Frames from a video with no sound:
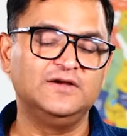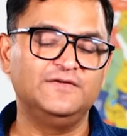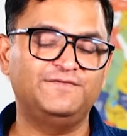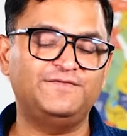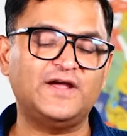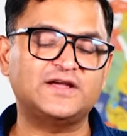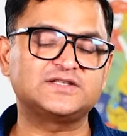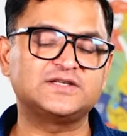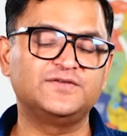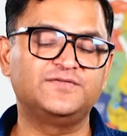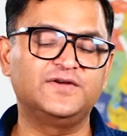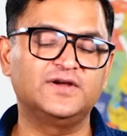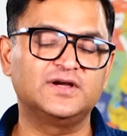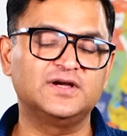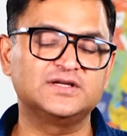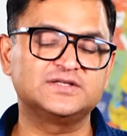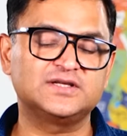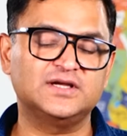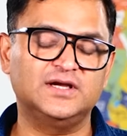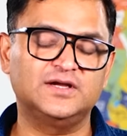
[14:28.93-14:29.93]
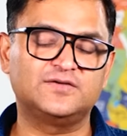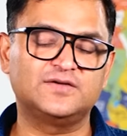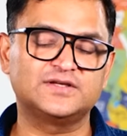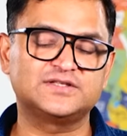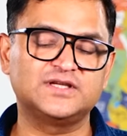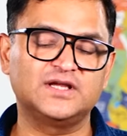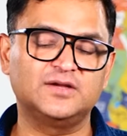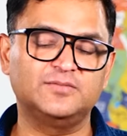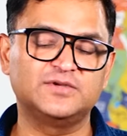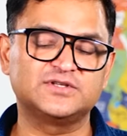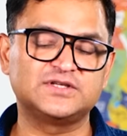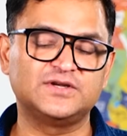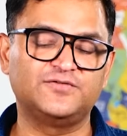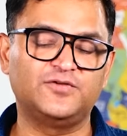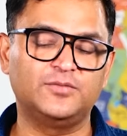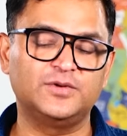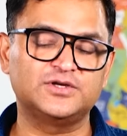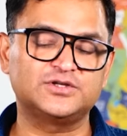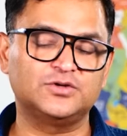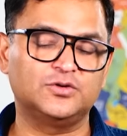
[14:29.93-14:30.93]
facts and figures addressing
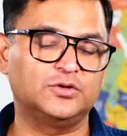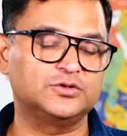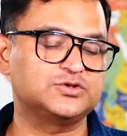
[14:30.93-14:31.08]
misinformation,